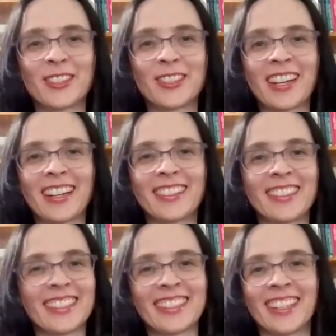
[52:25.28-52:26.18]
Oak
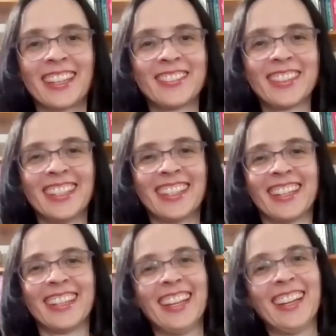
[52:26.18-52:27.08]
Island, Dave.
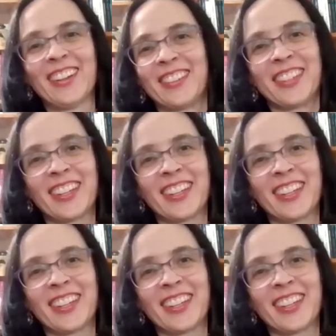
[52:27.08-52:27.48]
I mean,